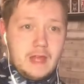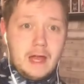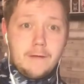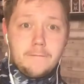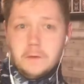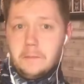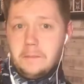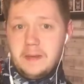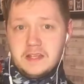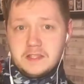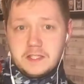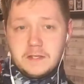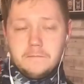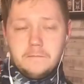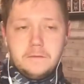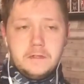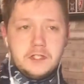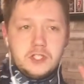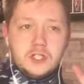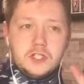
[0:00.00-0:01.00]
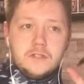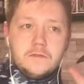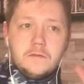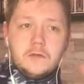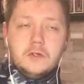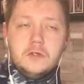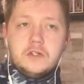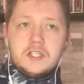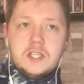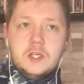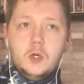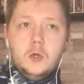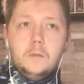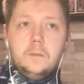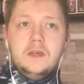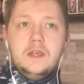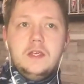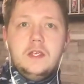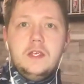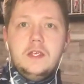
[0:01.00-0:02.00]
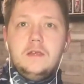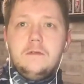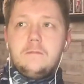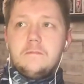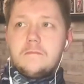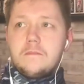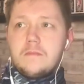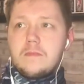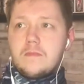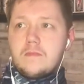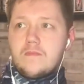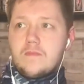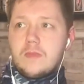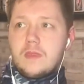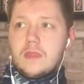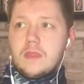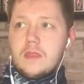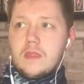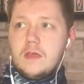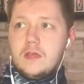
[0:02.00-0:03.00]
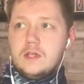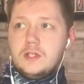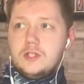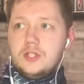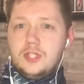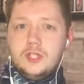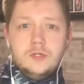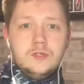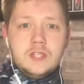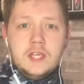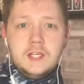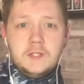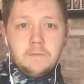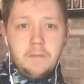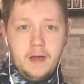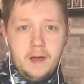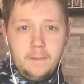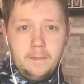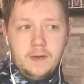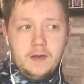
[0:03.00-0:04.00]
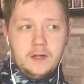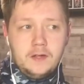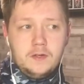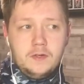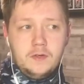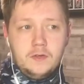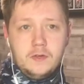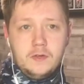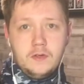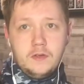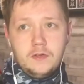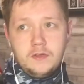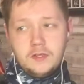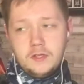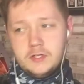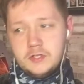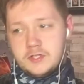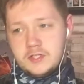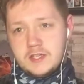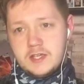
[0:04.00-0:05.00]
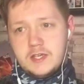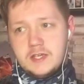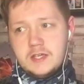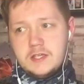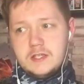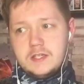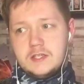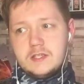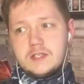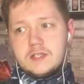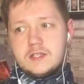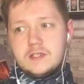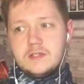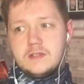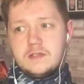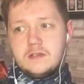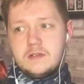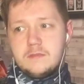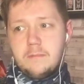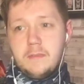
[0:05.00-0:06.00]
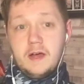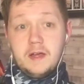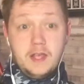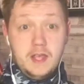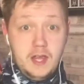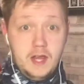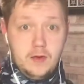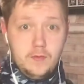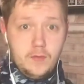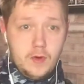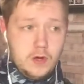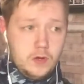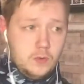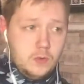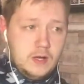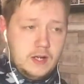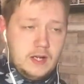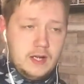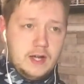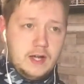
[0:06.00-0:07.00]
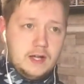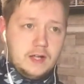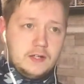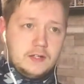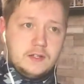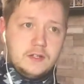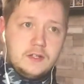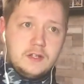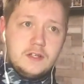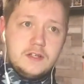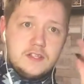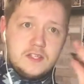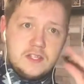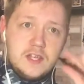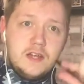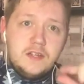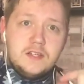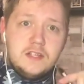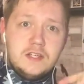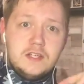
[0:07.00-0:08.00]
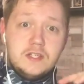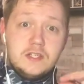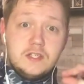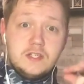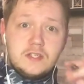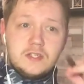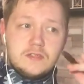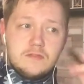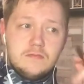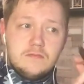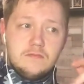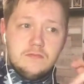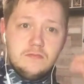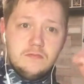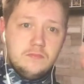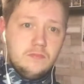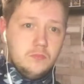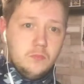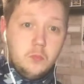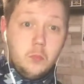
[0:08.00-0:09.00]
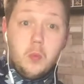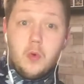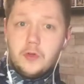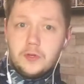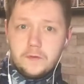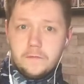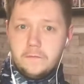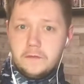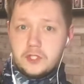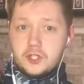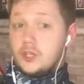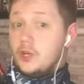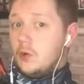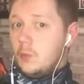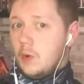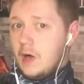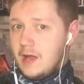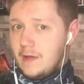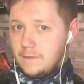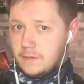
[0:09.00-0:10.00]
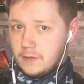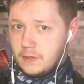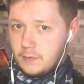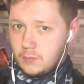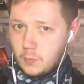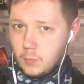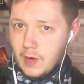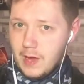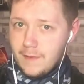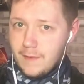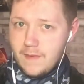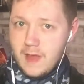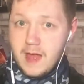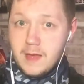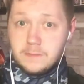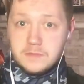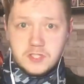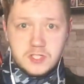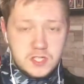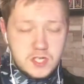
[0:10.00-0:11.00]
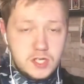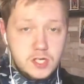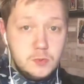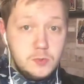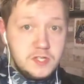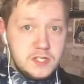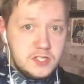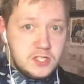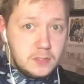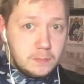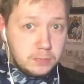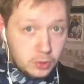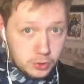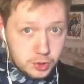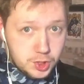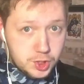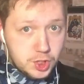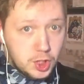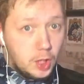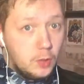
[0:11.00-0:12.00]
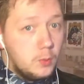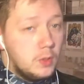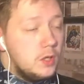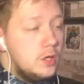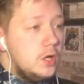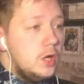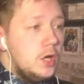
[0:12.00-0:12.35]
after Ben 10 finishes of course, it will be Tuesdays Batman, Thursdays My Hero, and Saturdays WandaVision or whatever MCU Disney Plus show